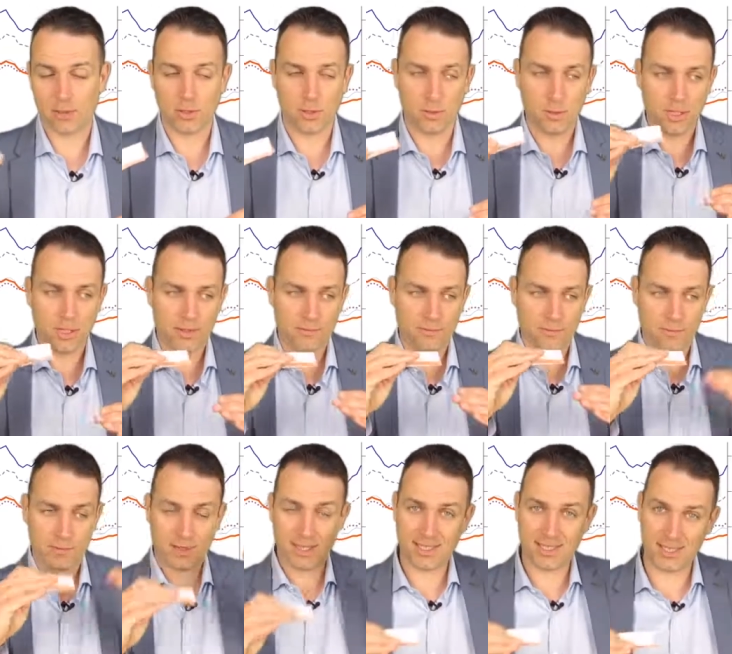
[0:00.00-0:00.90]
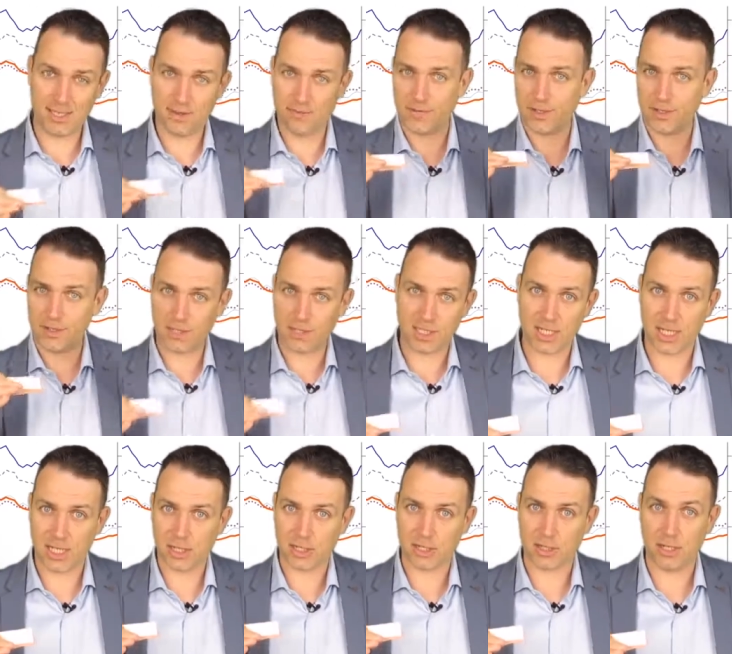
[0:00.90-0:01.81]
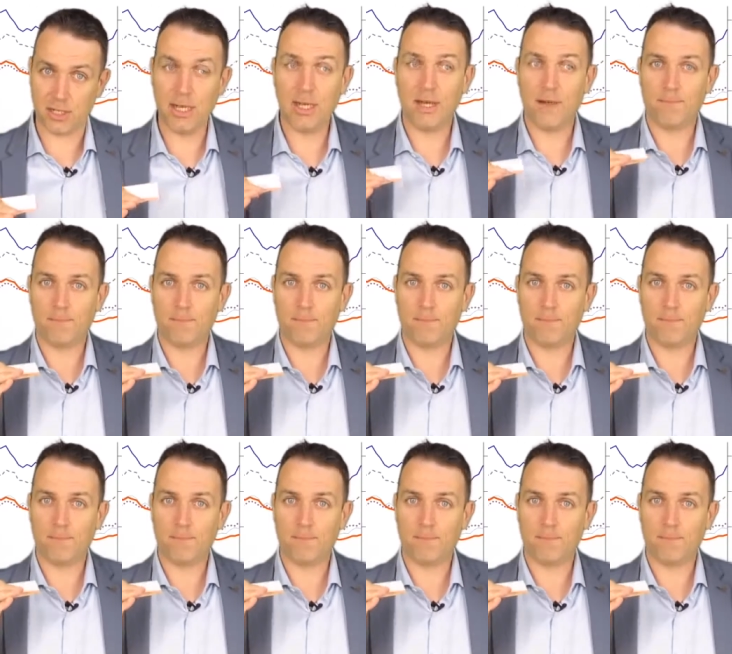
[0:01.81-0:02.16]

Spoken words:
So you have this differentiation